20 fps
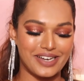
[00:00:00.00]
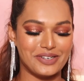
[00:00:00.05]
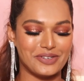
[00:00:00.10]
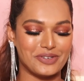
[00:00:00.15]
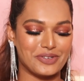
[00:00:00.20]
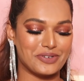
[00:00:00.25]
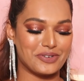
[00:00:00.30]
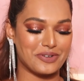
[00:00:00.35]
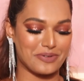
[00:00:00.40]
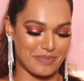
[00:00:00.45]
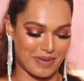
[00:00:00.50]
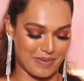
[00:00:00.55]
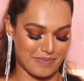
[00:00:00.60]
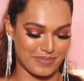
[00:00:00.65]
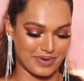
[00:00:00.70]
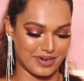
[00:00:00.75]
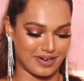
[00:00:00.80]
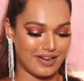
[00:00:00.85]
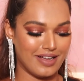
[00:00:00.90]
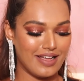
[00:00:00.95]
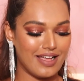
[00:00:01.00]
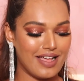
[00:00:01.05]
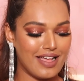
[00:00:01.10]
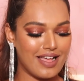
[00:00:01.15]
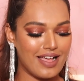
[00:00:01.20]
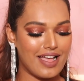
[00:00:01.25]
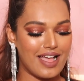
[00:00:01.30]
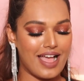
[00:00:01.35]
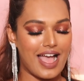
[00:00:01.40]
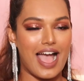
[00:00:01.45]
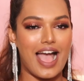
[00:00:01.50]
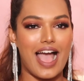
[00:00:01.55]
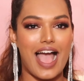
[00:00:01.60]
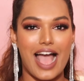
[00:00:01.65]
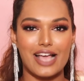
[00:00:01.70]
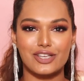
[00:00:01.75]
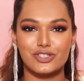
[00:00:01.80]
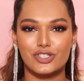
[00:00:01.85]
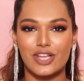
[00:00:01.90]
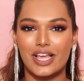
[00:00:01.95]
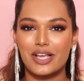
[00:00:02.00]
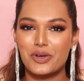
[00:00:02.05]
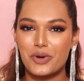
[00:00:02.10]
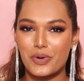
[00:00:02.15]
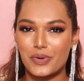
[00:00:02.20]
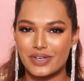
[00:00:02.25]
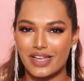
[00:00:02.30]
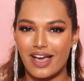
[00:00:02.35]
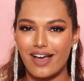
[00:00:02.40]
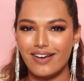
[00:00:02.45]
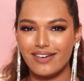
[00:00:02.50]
do you remember? Hashtag Kota?